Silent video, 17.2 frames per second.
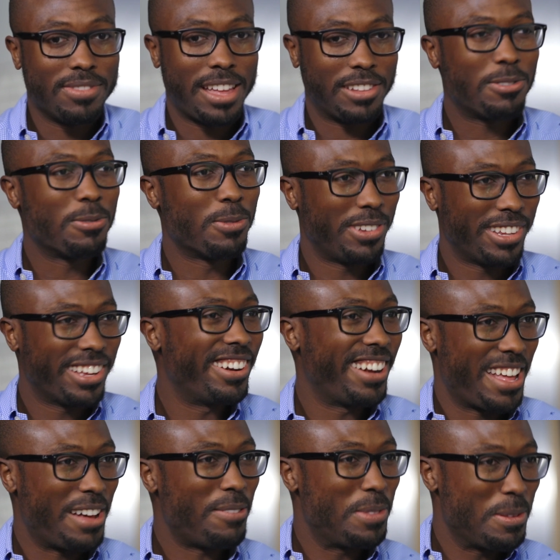that's really
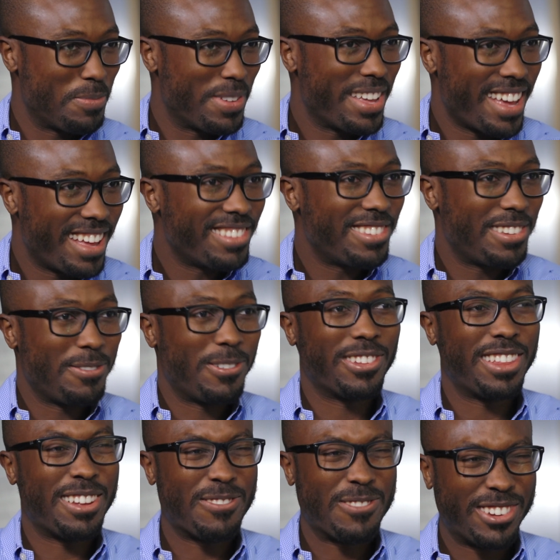going to help them get to
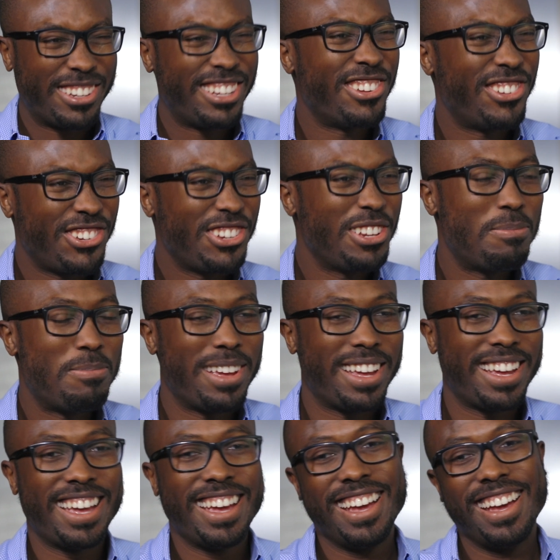where they really should
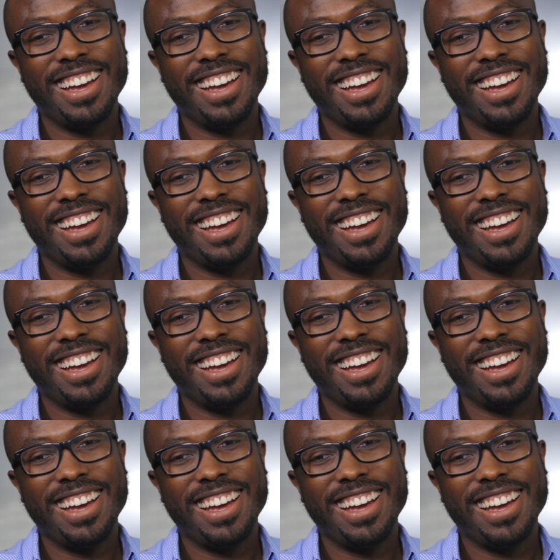be.